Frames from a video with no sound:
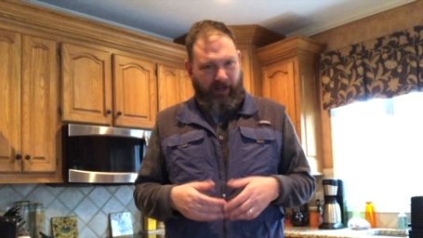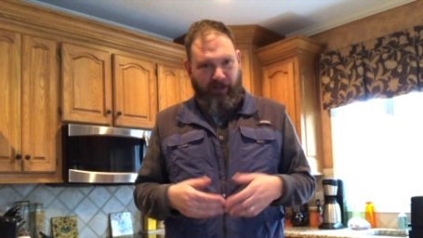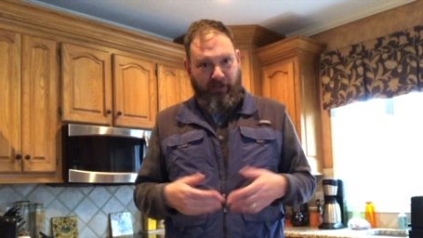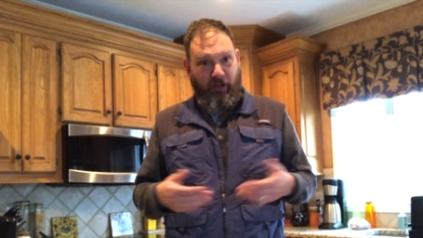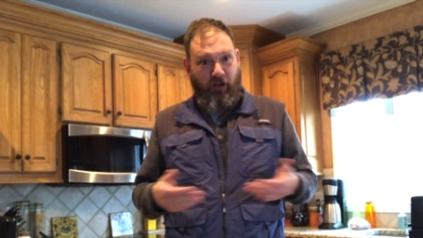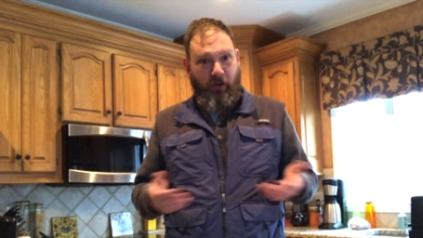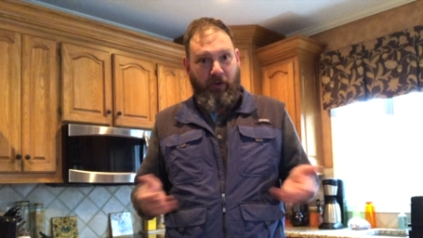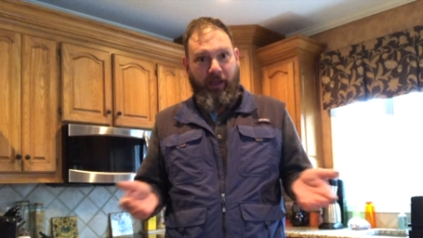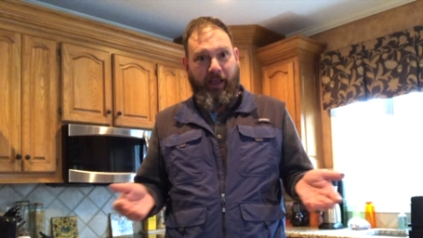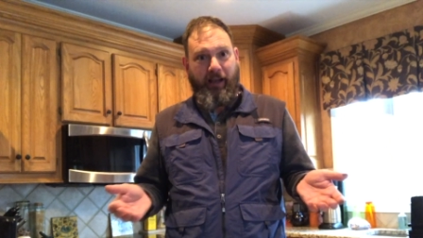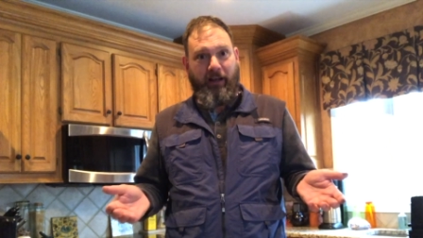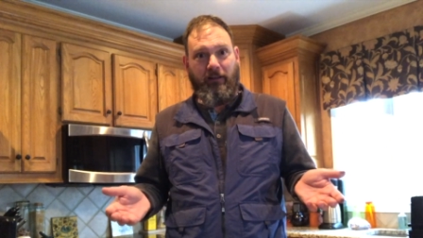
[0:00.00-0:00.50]

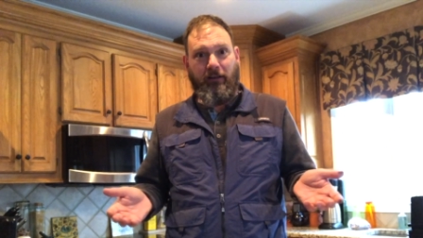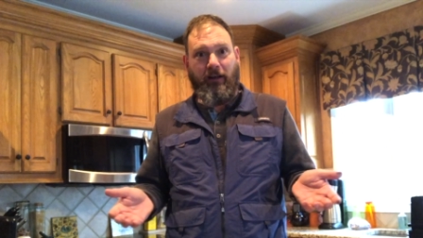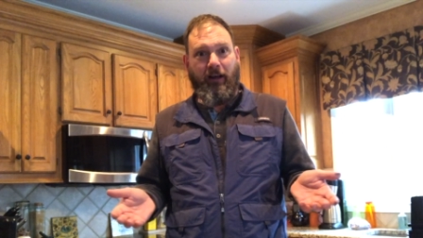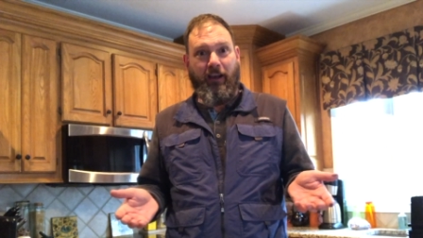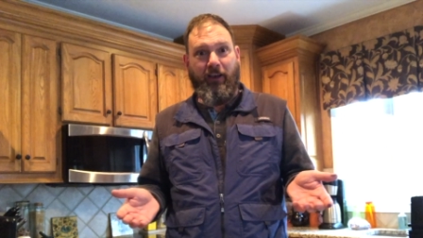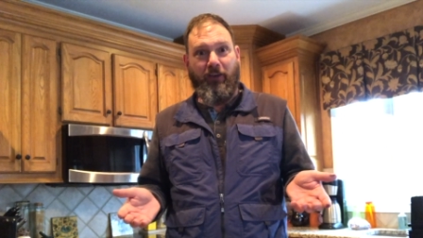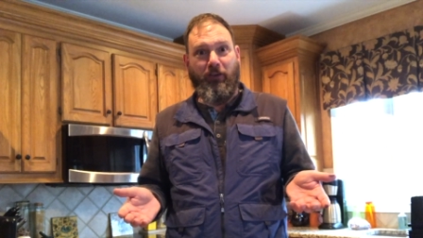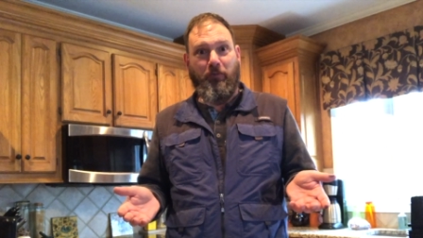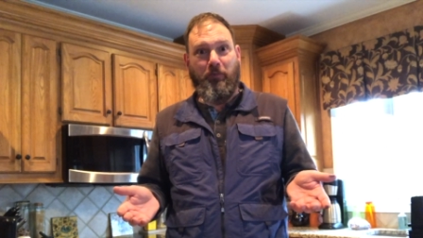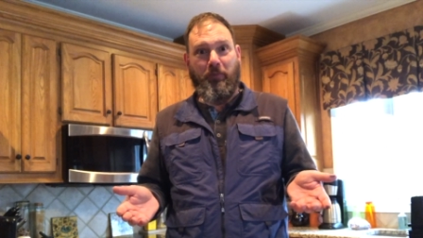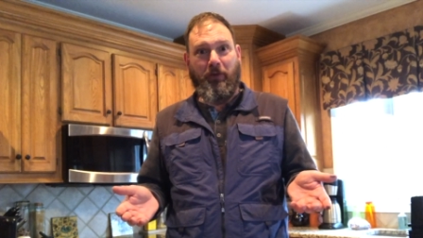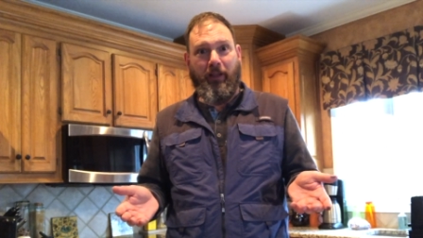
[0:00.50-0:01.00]
donate a lot of
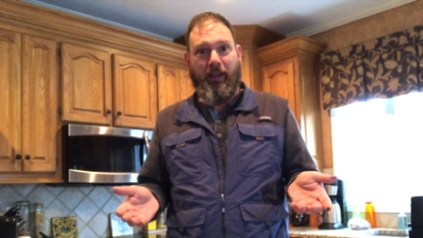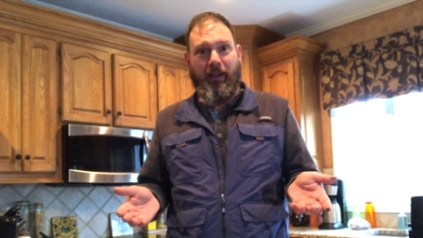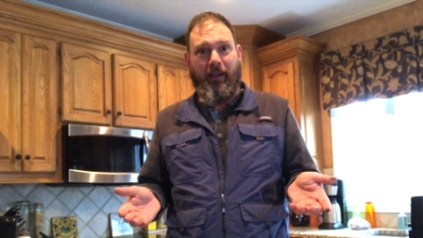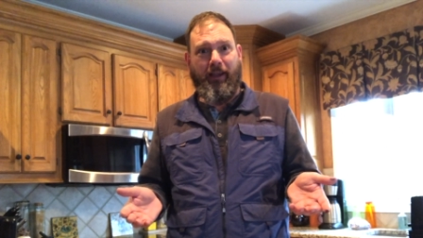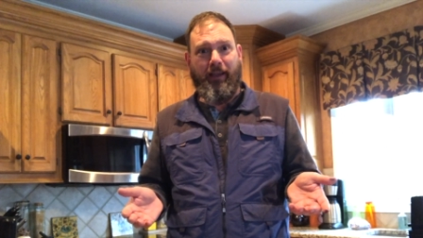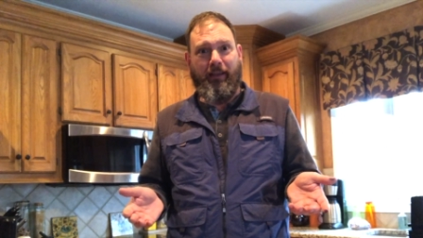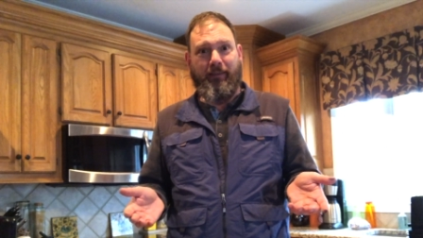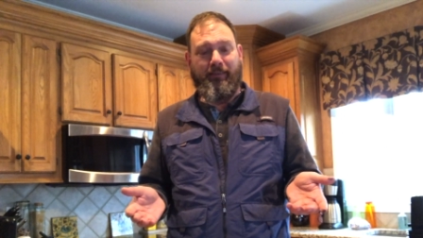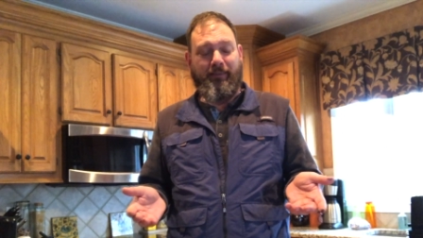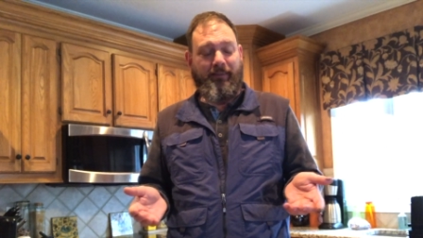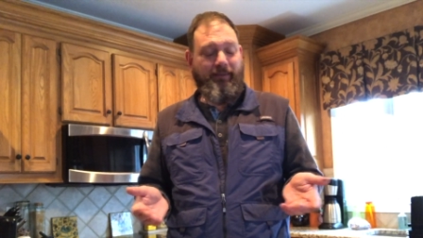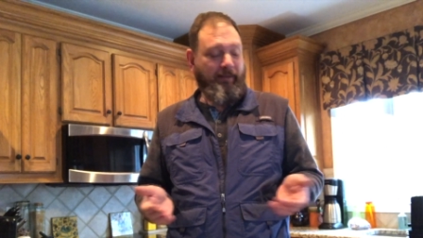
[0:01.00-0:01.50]
these
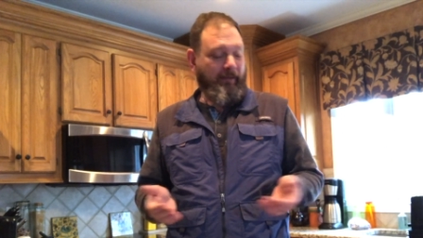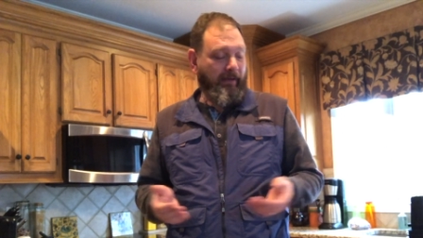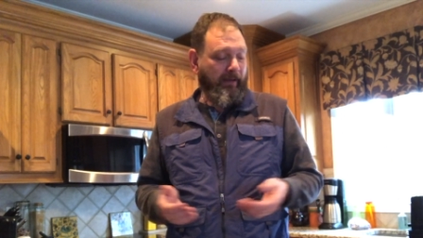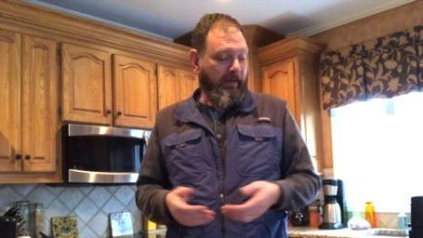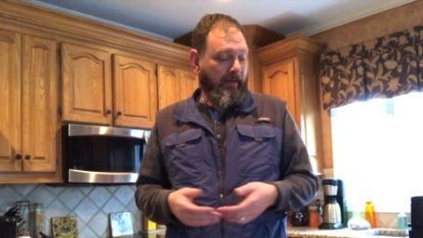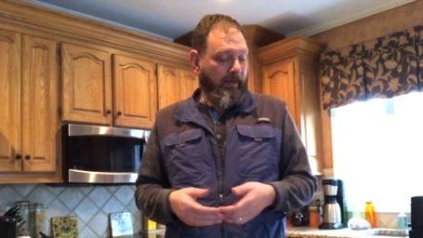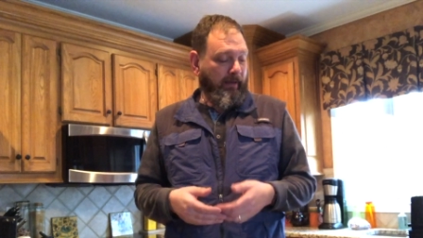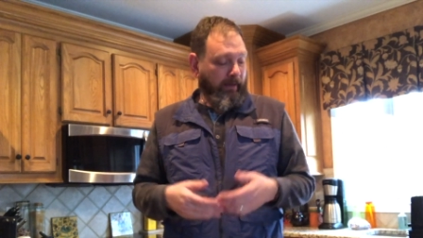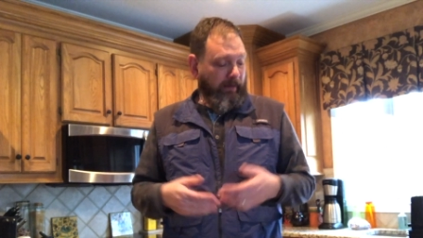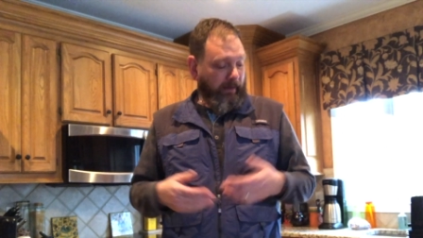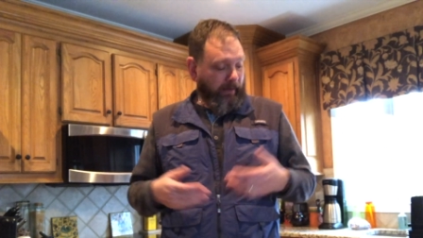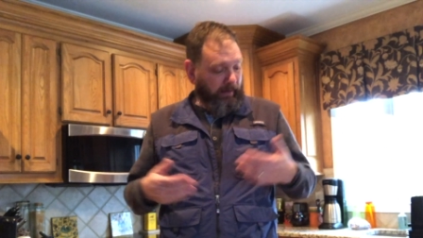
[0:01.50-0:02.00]
plants
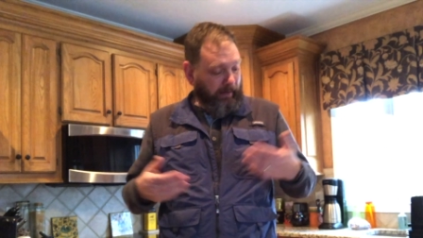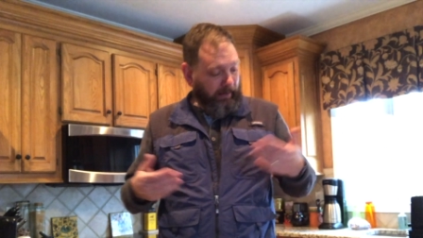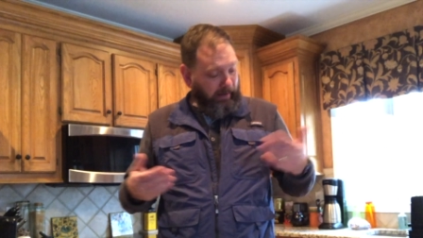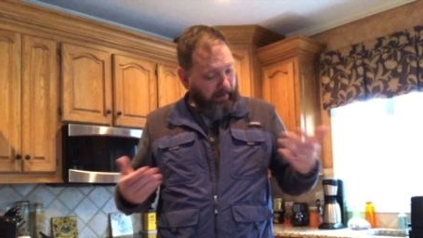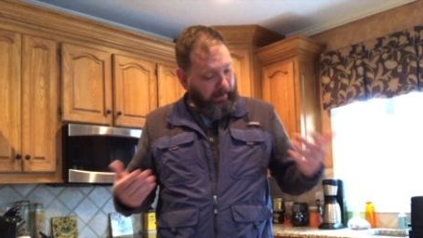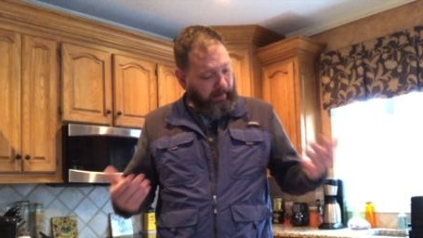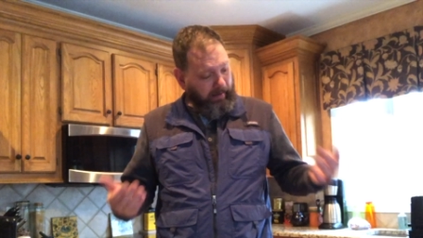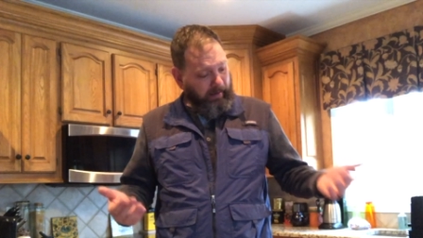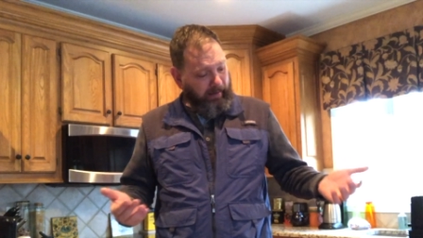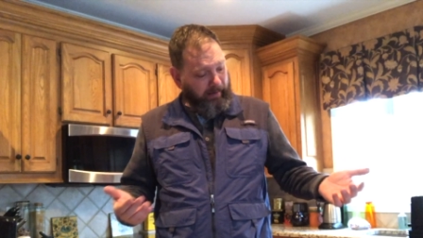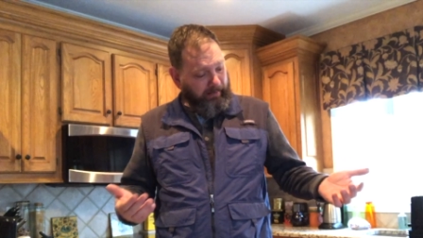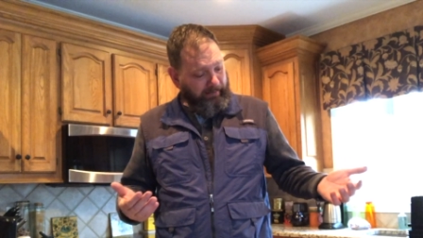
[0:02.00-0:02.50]

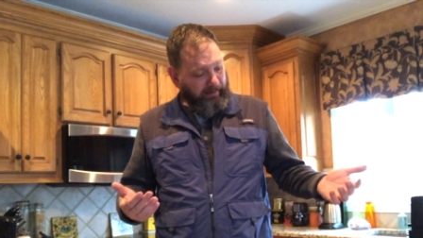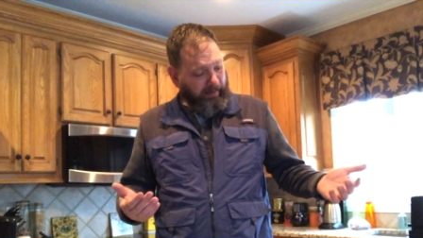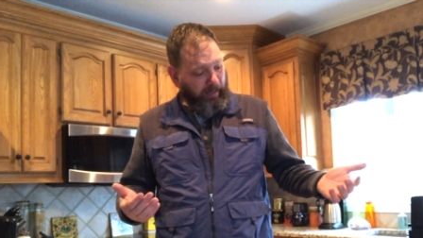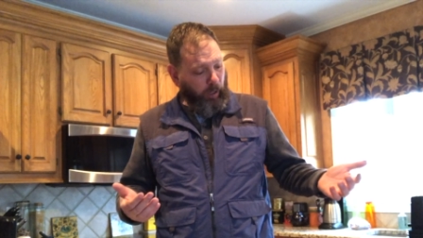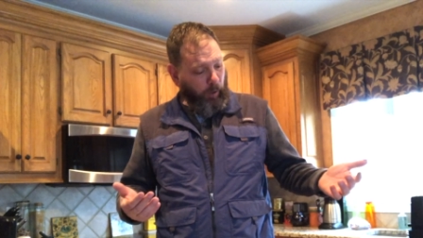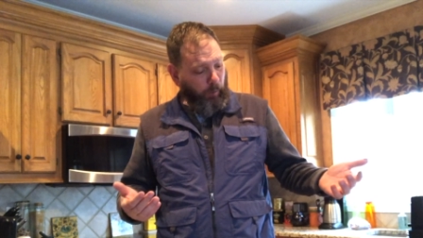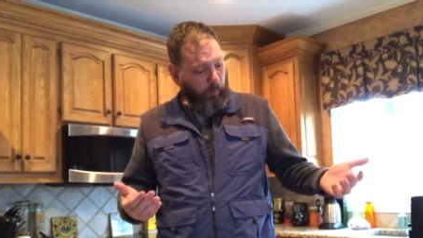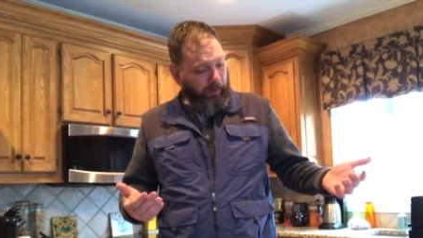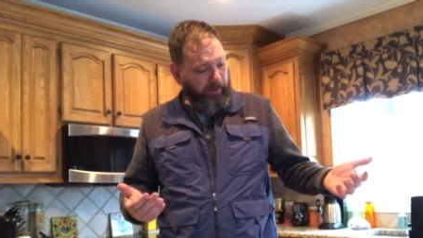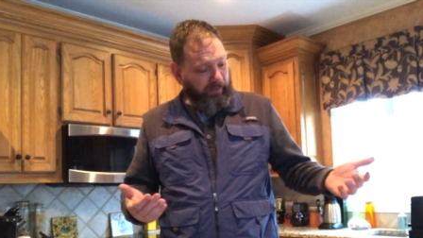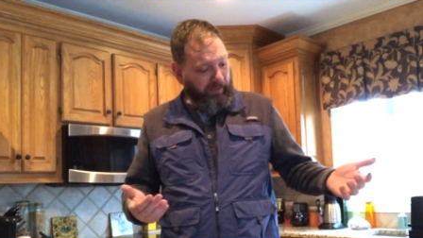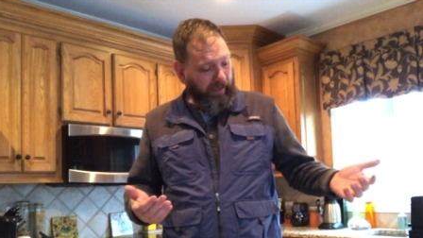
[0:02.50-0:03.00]
to
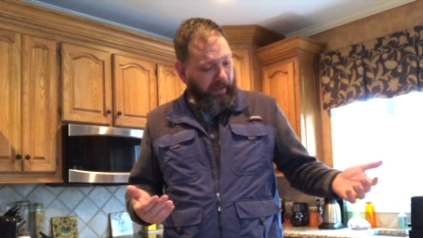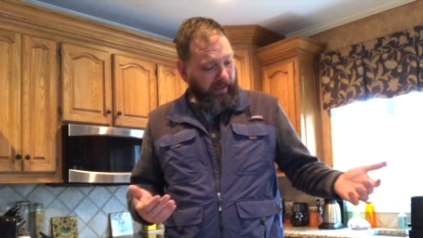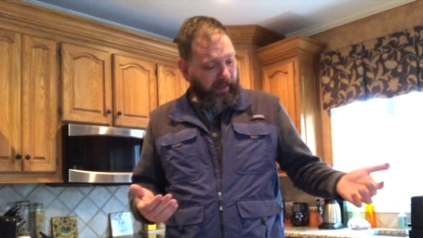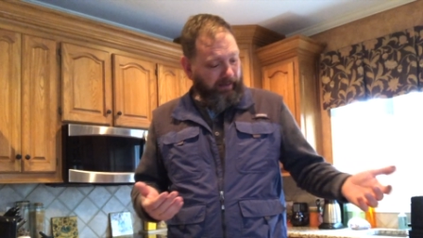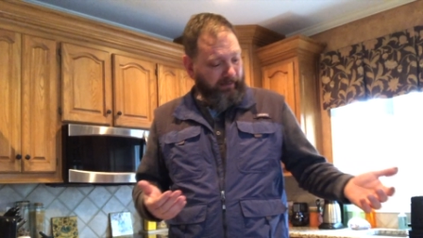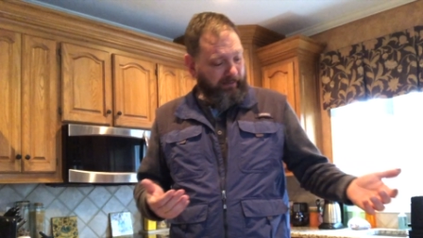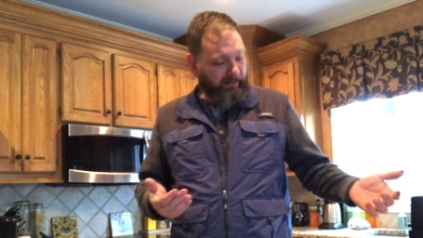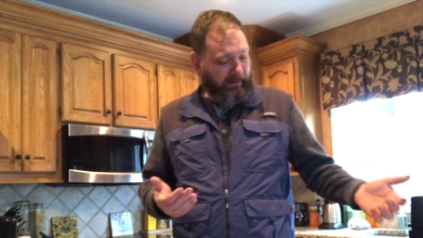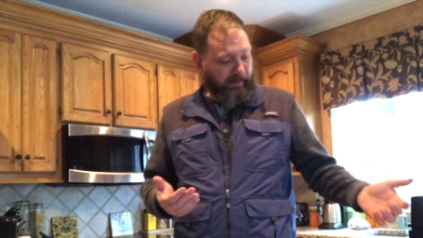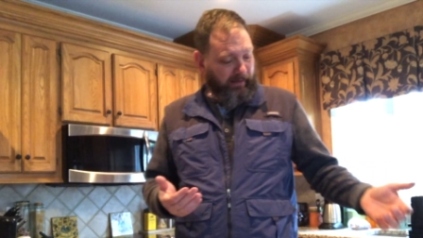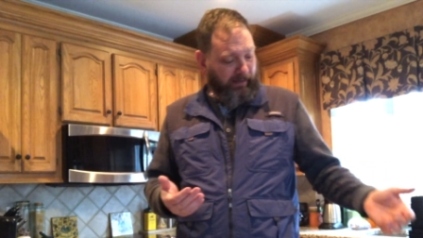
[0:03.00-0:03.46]
help with that